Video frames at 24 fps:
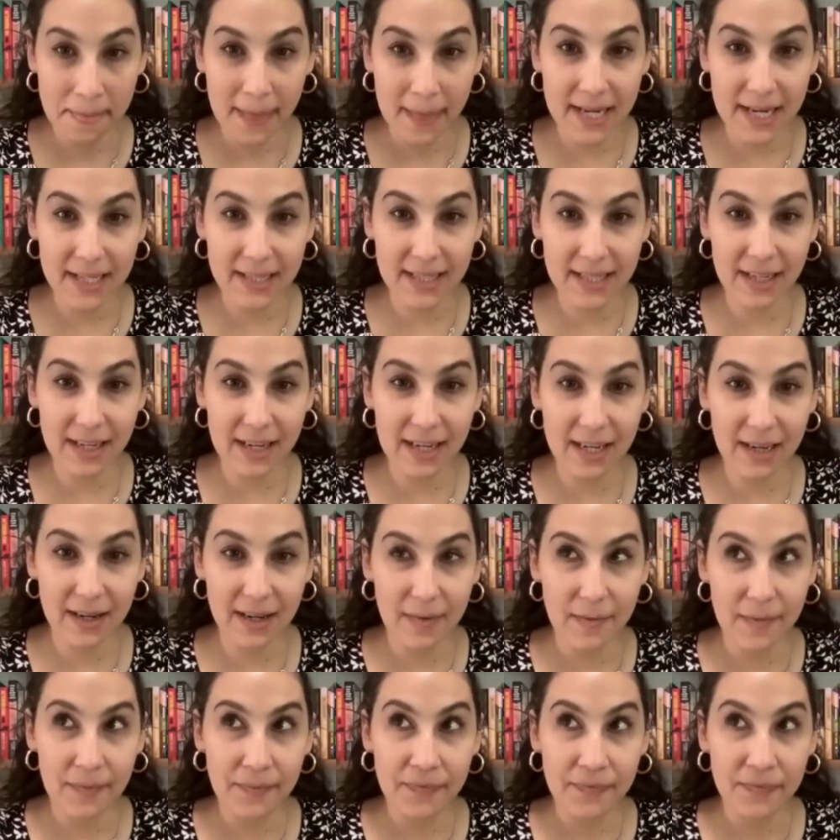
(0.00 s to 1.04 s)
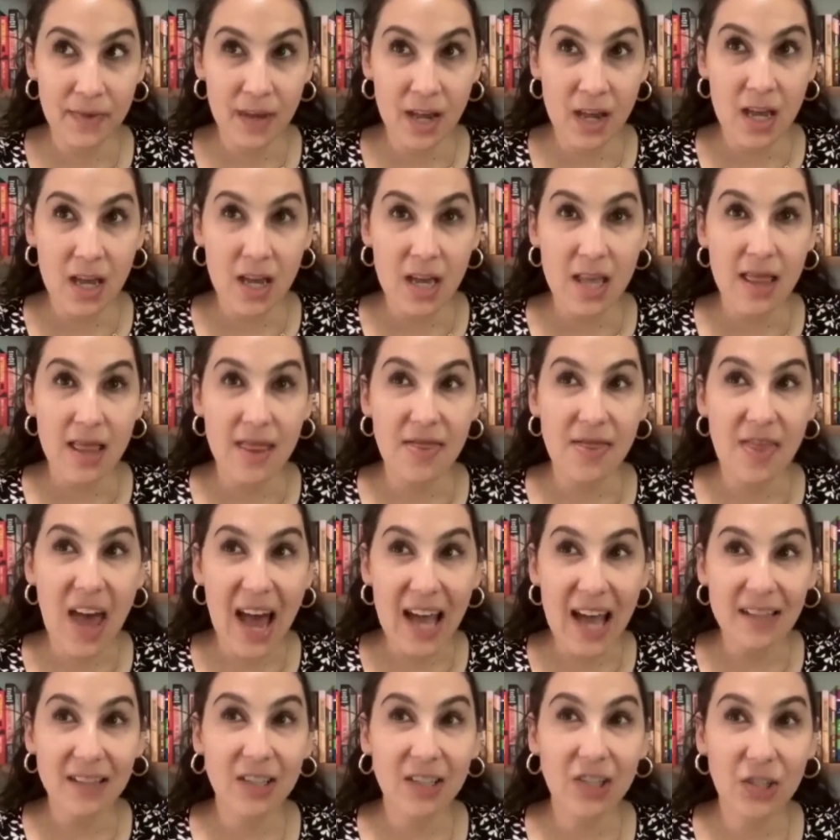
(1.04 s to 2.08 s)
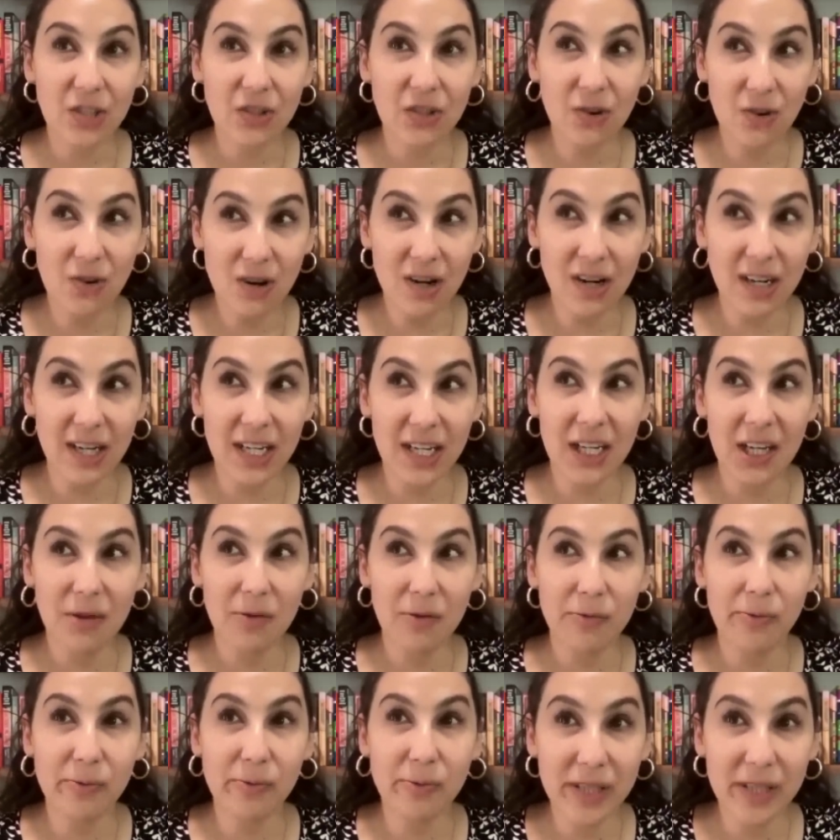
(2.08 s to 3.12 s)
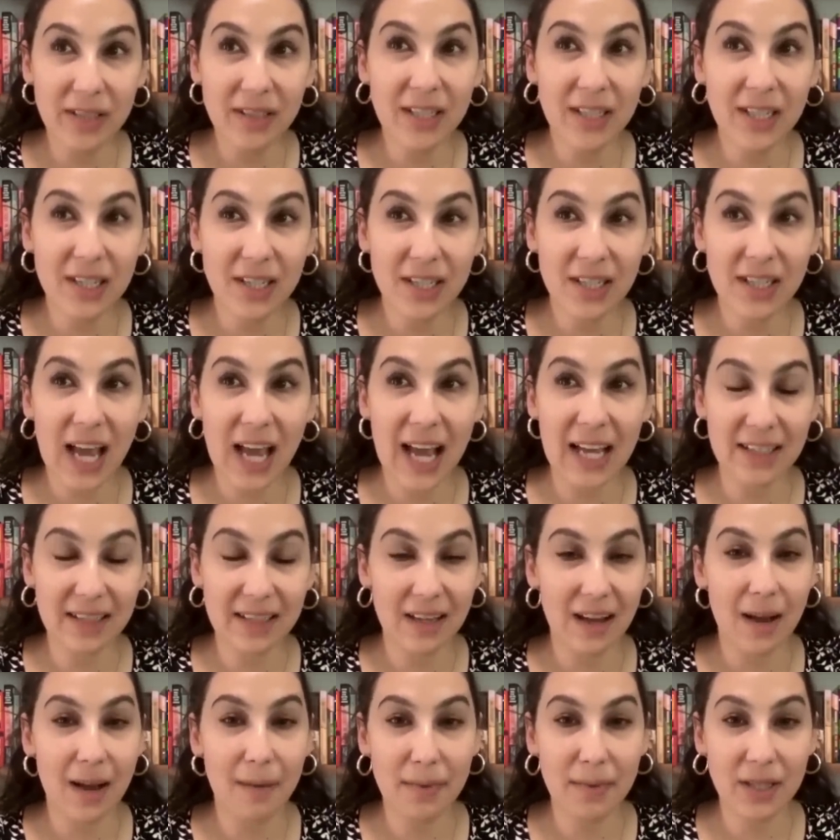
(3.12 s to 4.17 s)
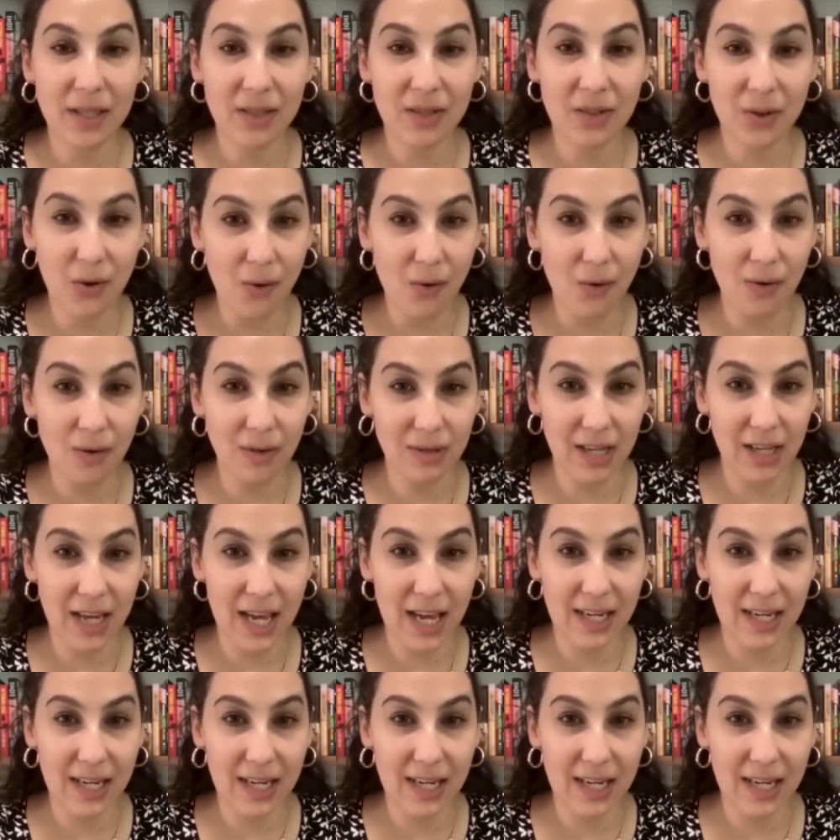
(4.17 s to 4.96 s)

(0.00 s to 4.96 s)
It's like that story really just has not been told.